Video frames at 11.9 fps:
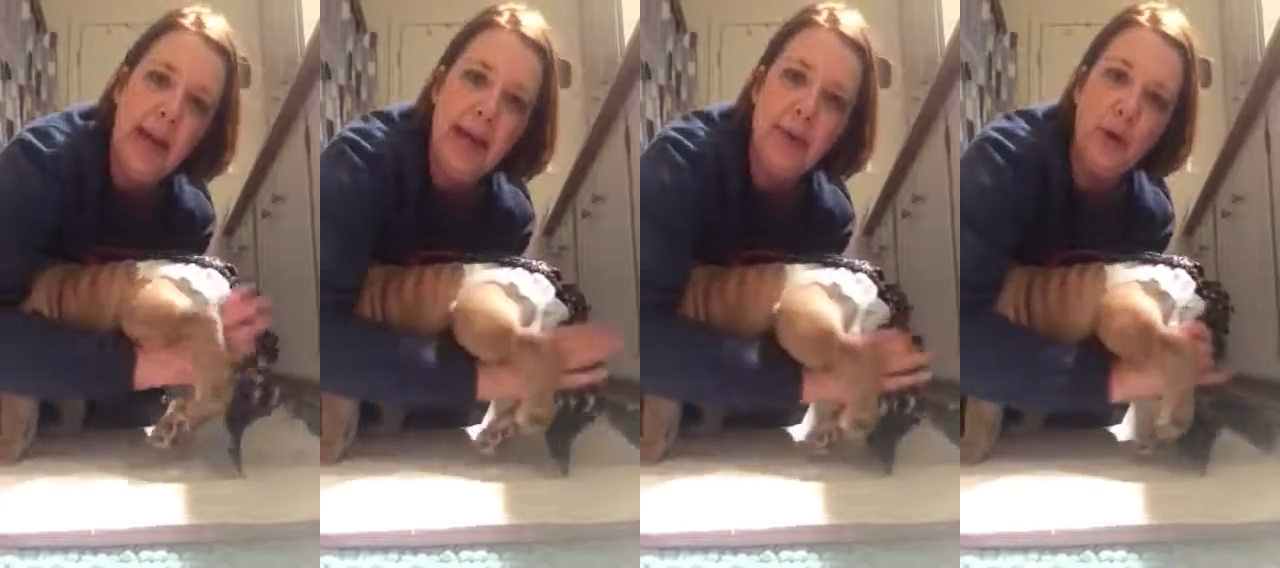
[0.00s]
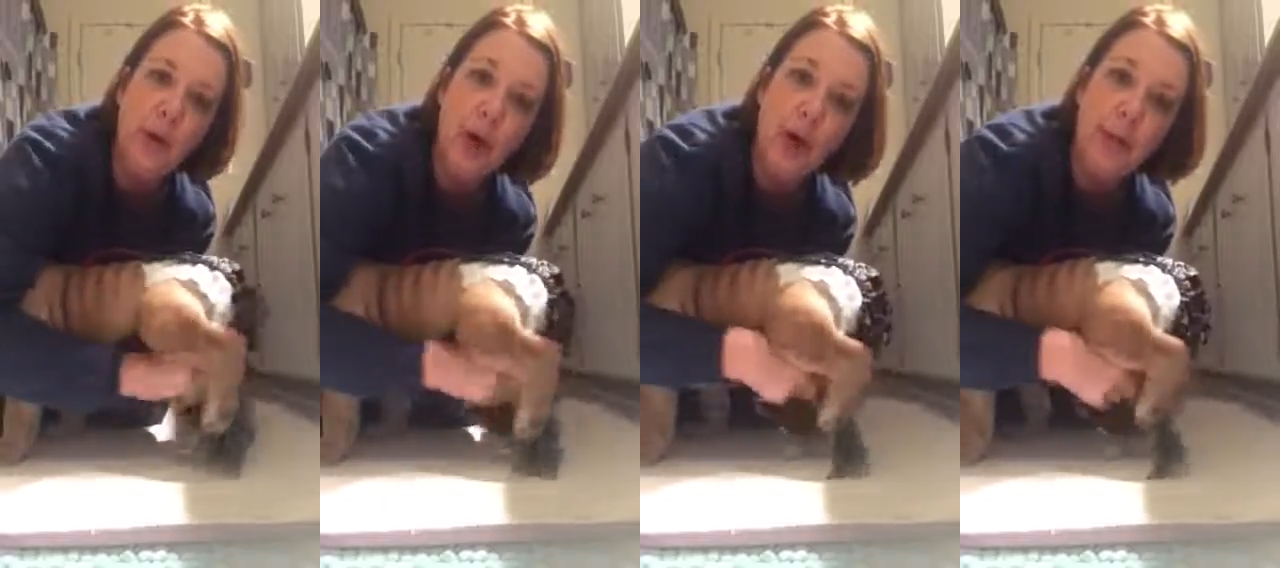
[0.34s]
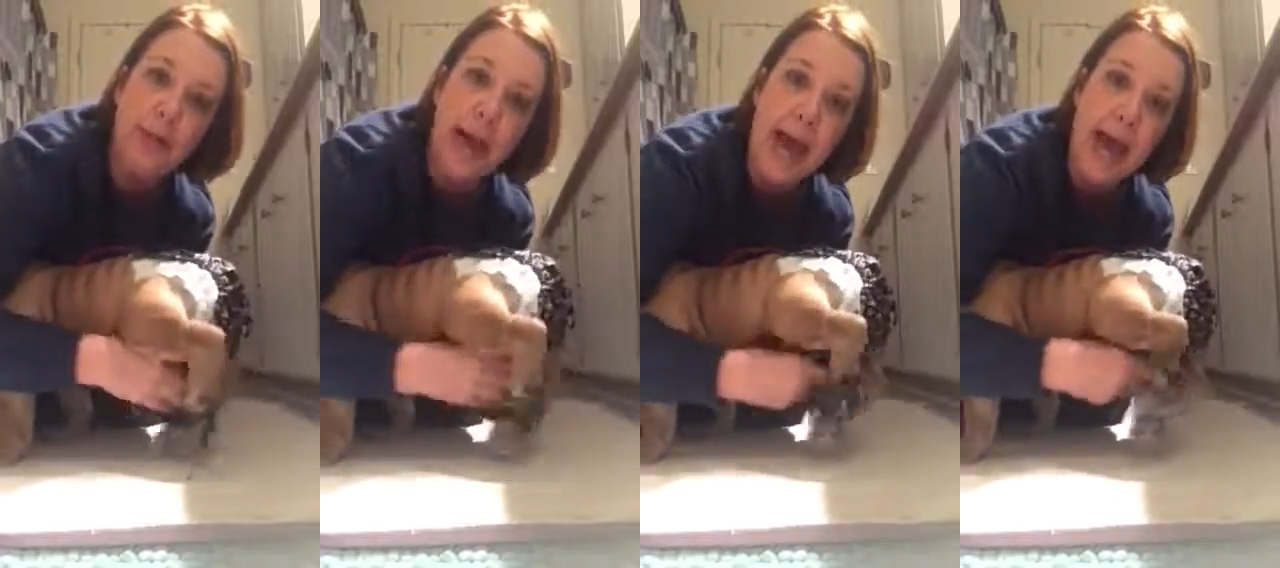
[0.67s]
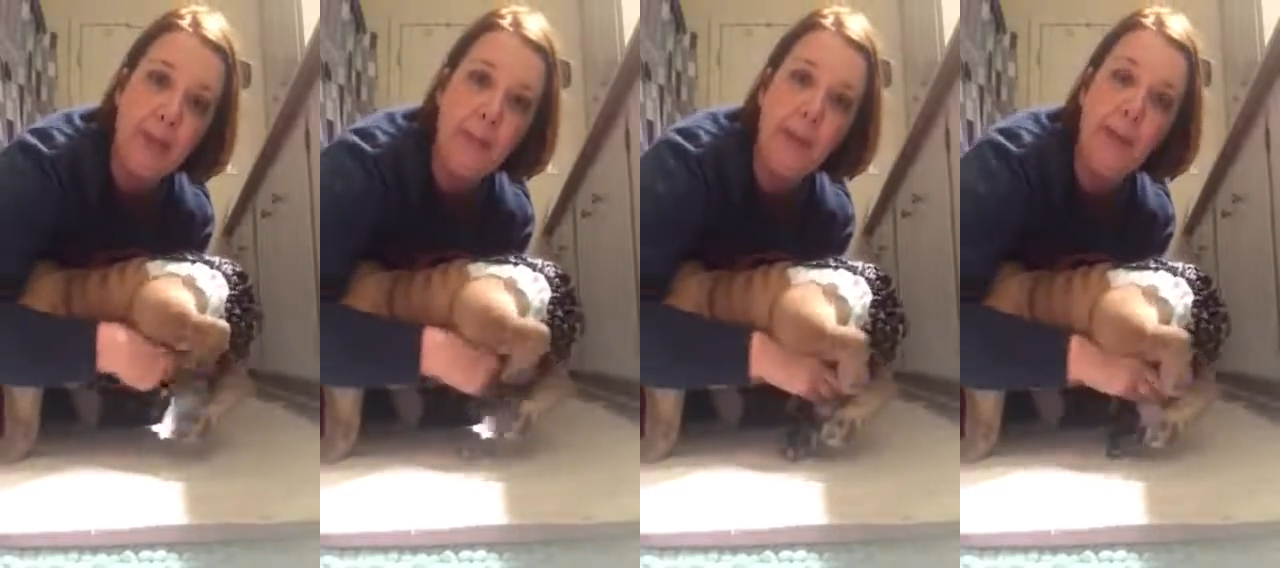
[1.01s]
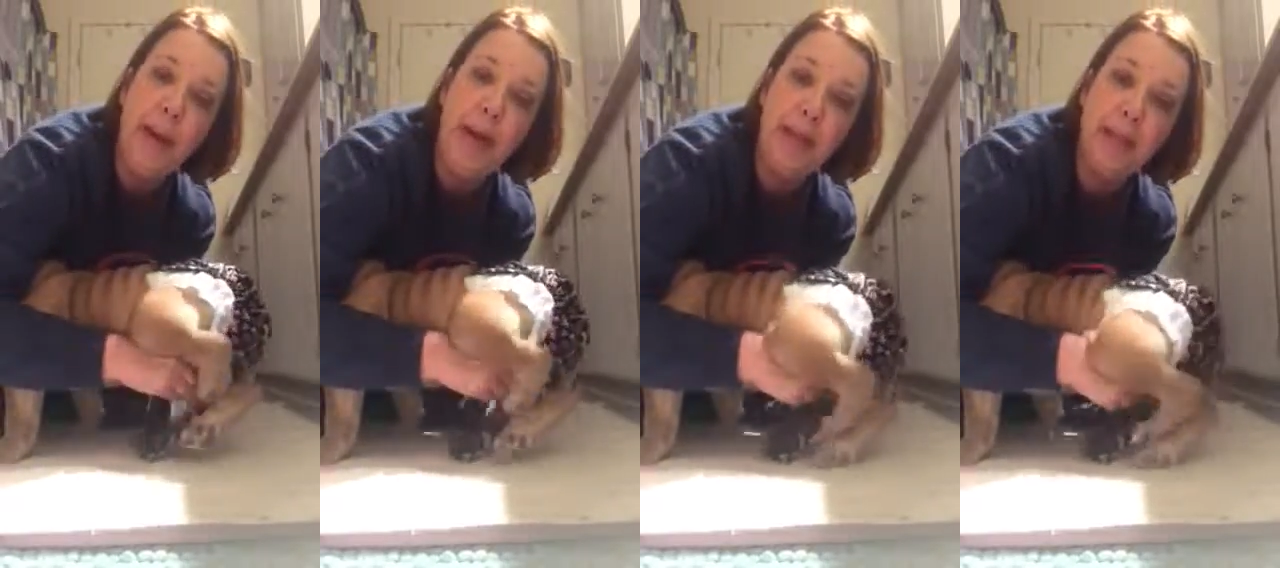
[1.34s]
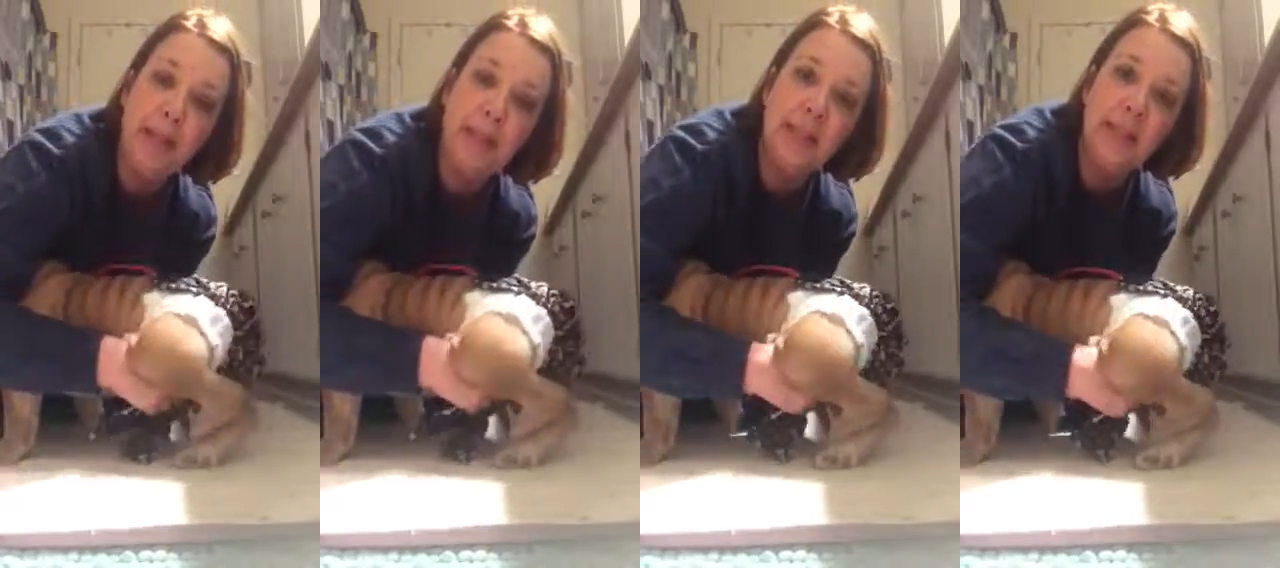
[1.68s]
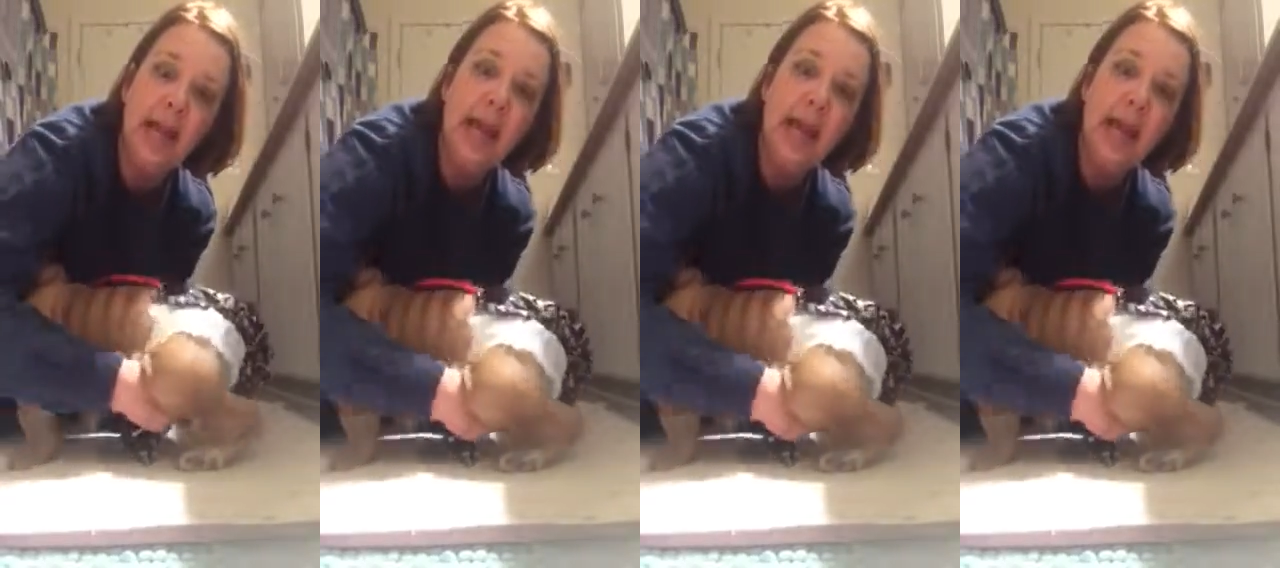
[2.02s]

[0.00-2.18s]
and they're called Happy Pants,